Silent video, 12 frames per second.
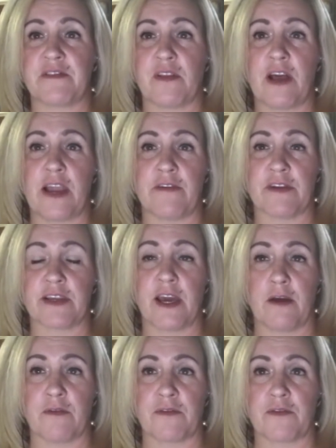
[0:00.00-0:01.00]
the Lyrian
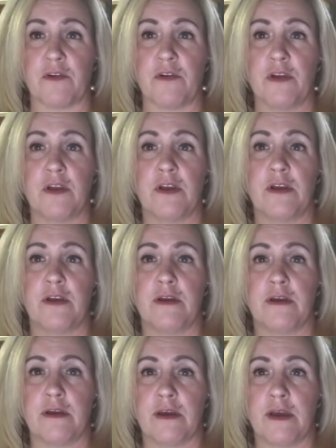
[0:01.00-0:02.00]
Council,
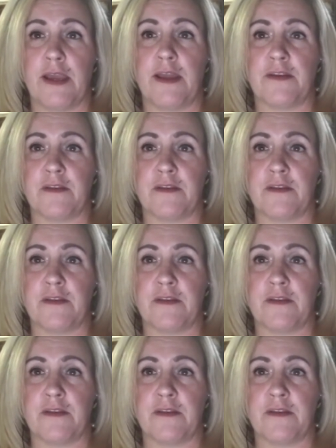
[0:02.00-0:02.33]
and